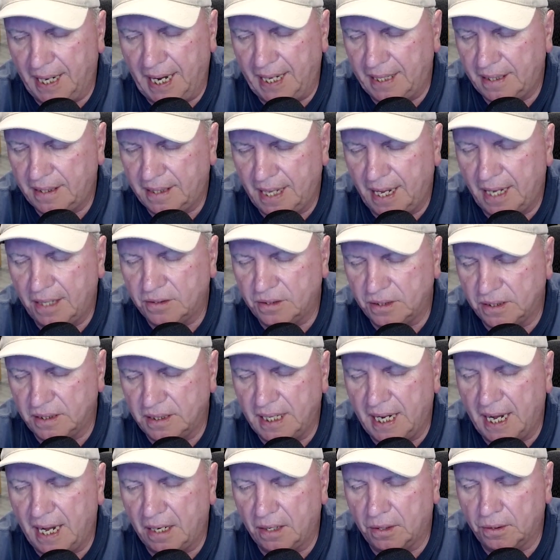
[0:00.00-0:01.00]
nine
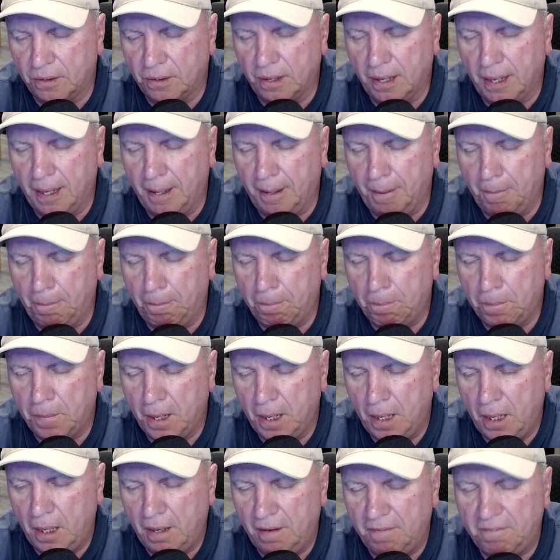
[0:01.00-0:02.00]
thousand thousand dollar um,
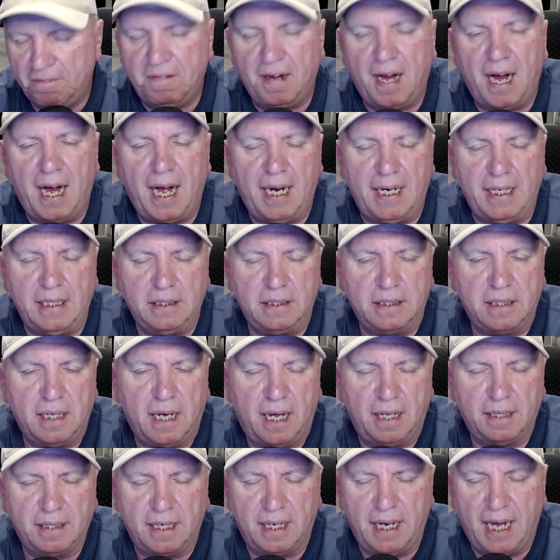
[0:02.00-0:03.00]
fines
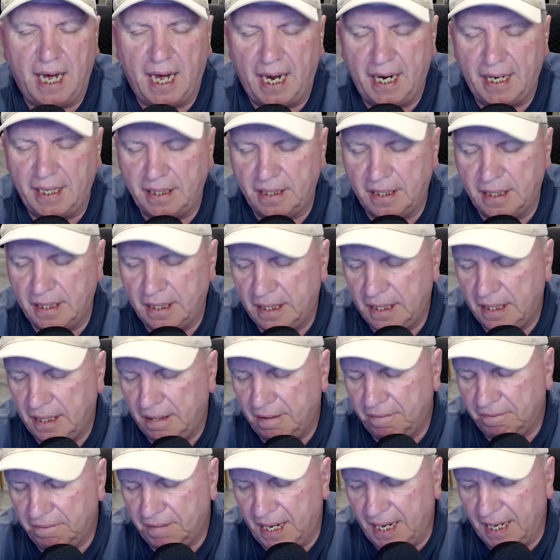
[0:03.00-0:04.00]
on the nine
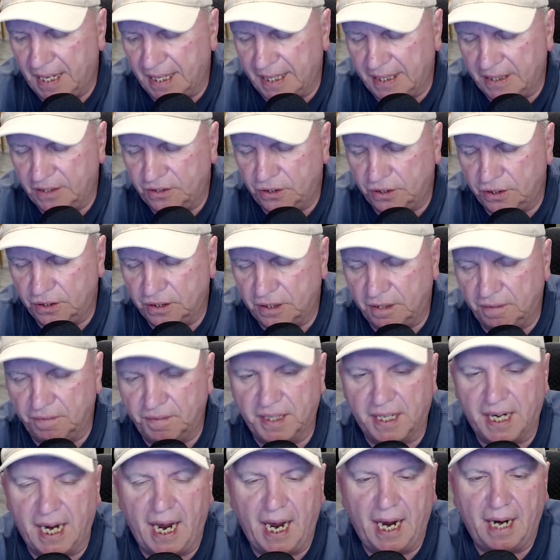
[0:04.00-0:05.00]
violations of
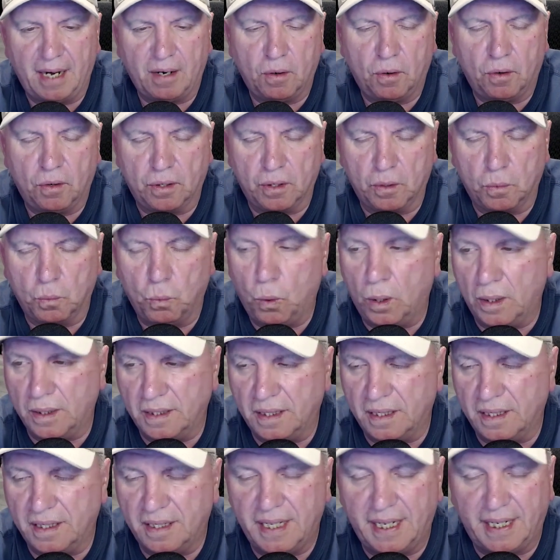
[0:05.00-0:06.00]
the gag order. One
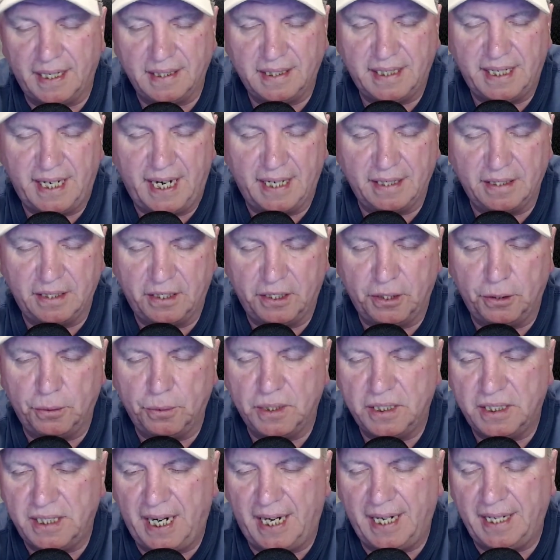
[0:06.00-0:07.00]
of the things he had to do
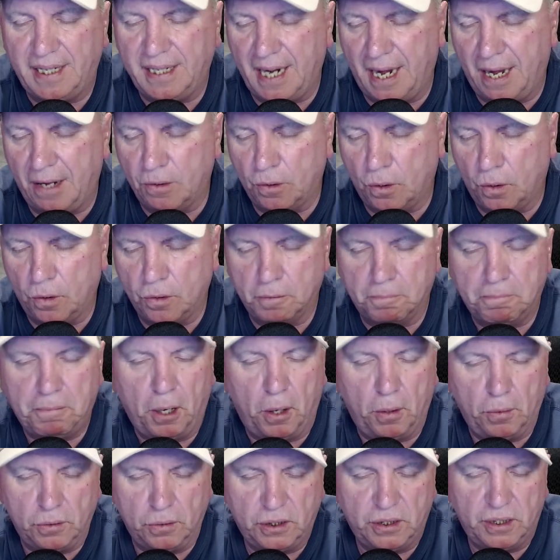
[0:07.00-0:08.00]
was take down all the
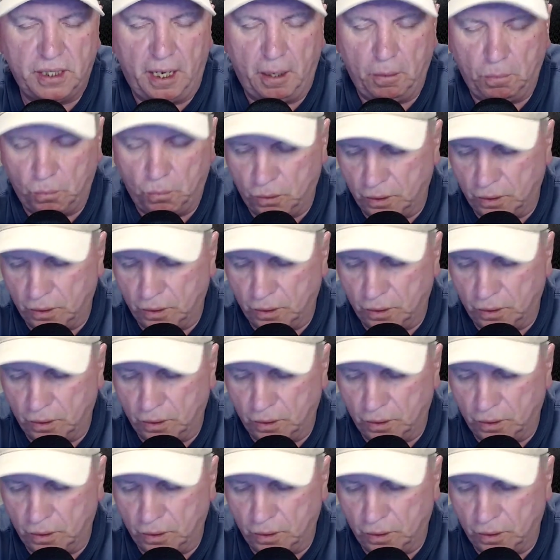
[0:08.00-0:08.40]
posts that